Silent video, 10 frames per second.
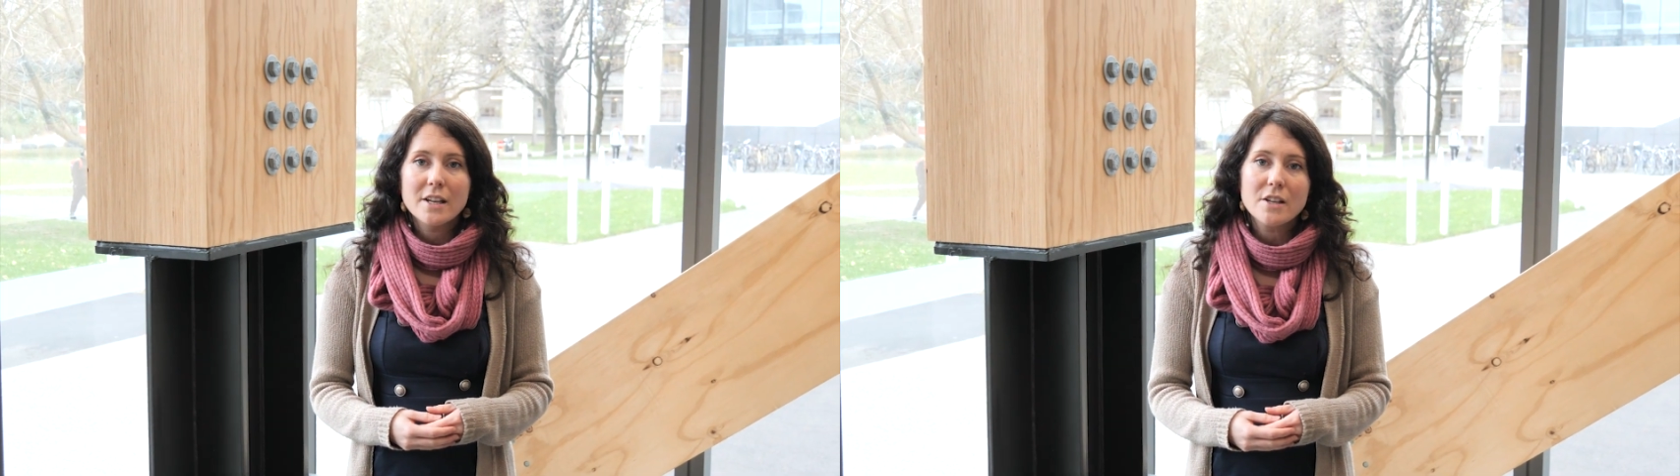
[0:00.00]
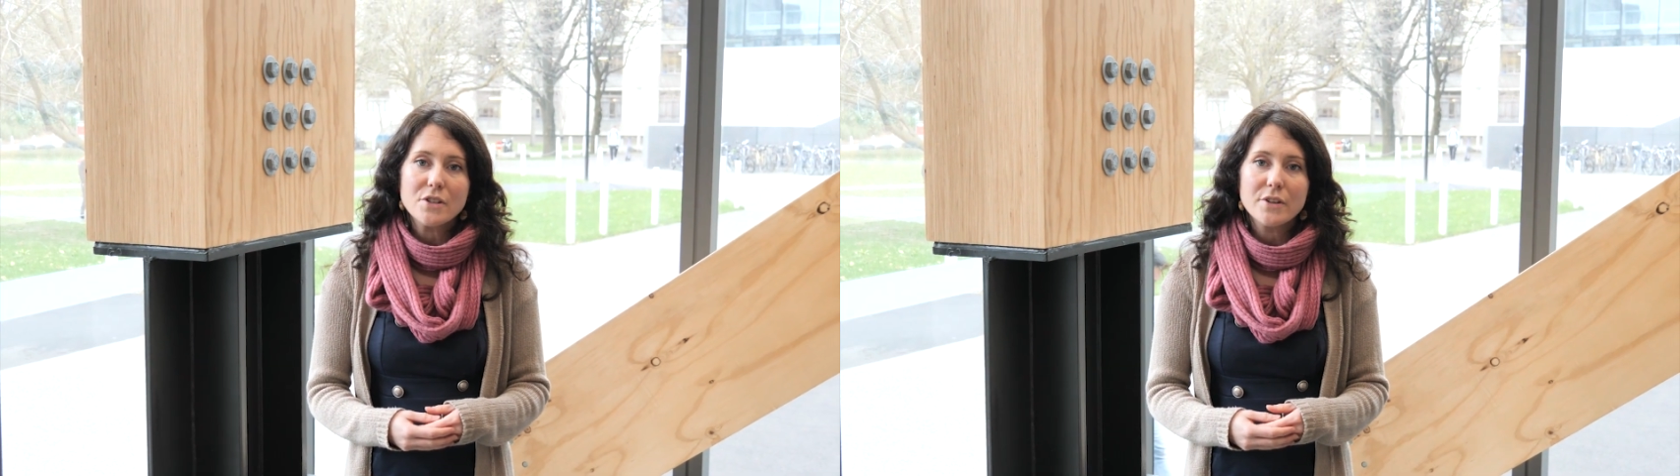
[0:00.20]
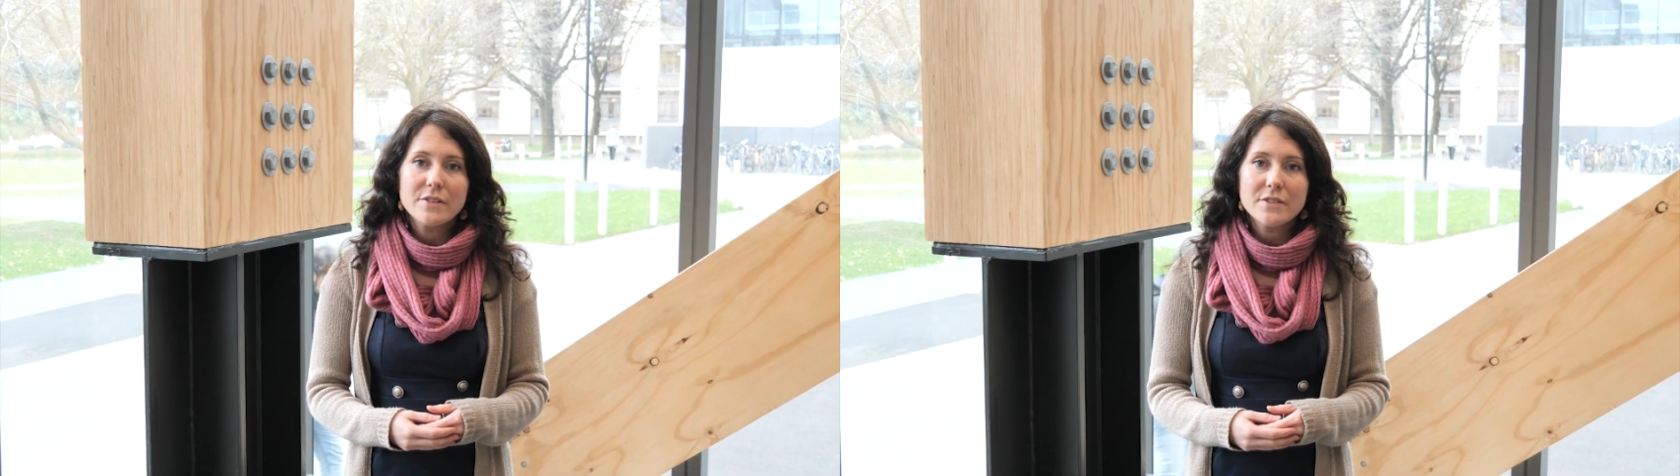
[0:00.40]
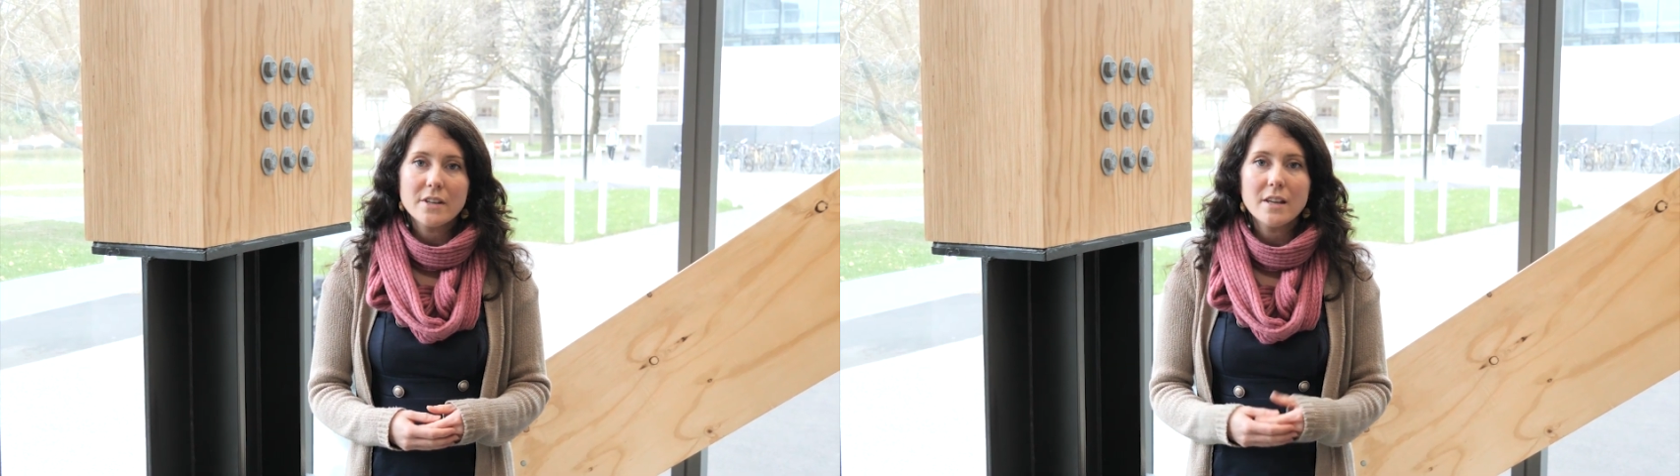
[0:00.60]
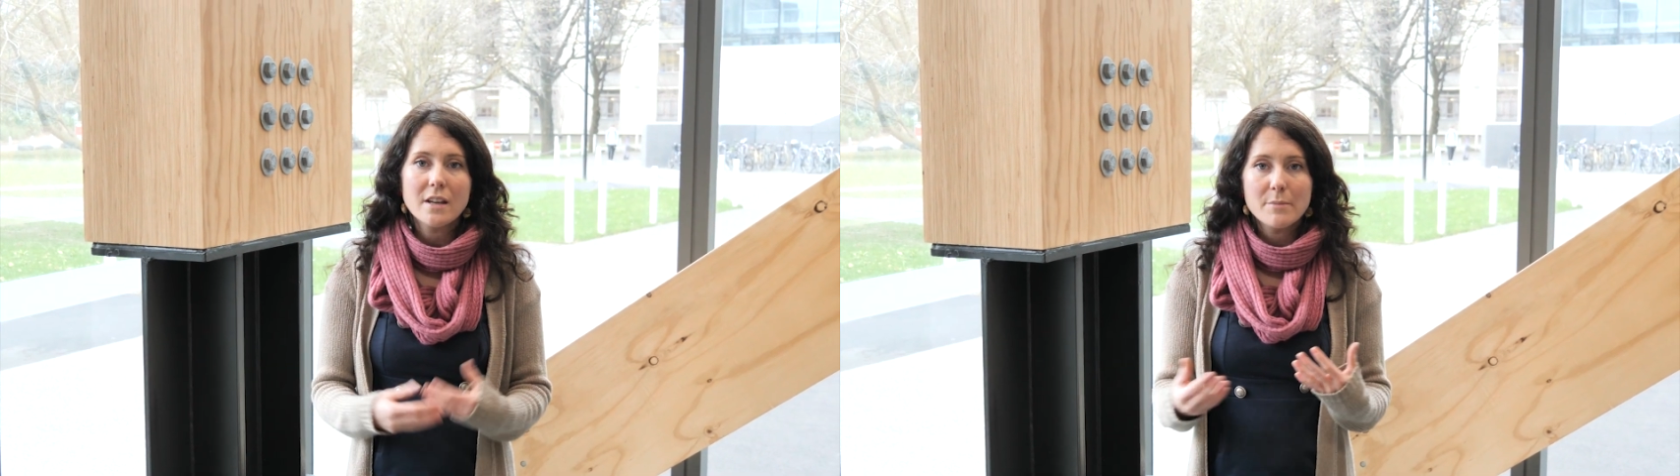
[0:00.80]
and as you can
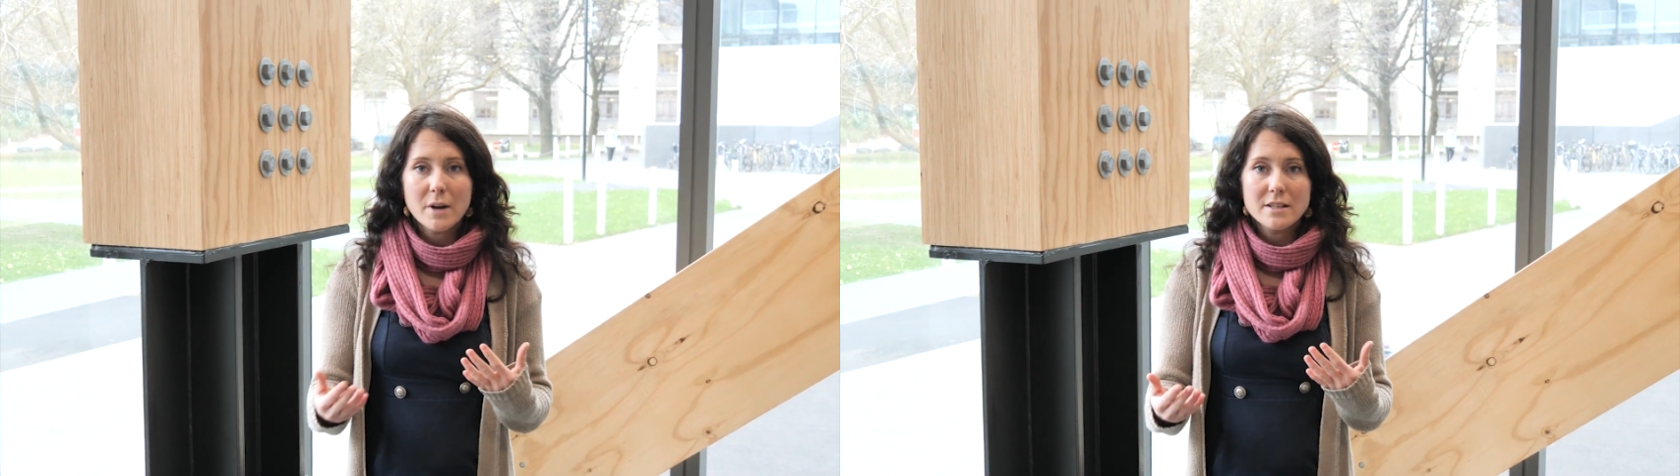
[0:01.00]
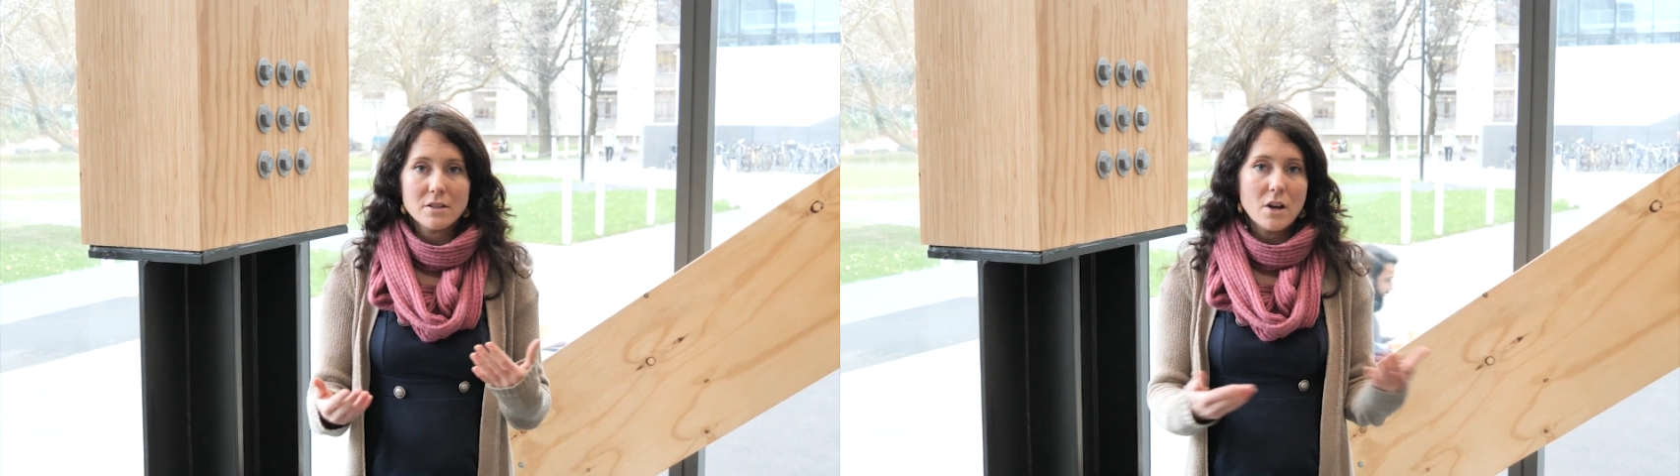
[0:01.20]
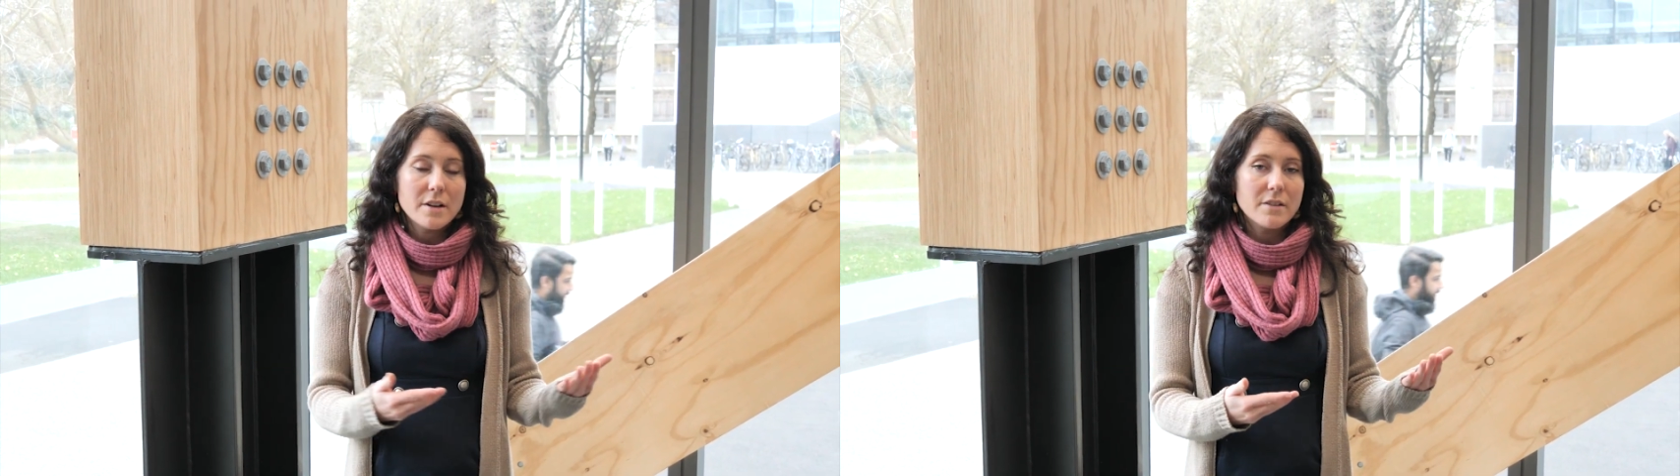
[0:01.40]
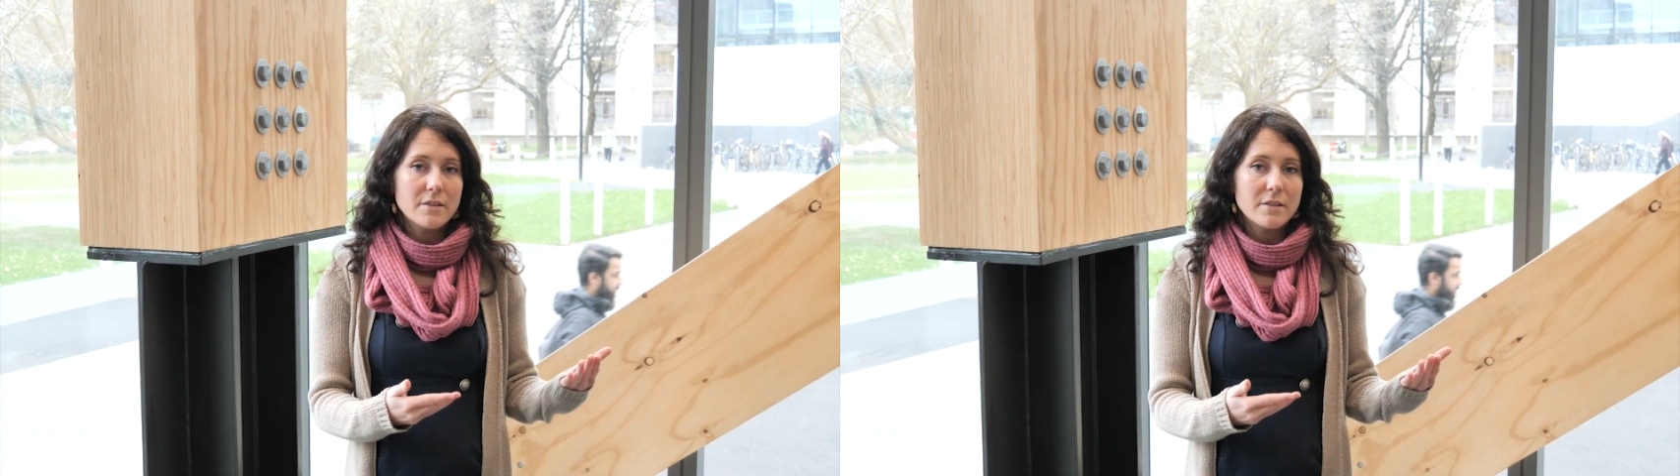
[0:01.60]
see, it combines a lot of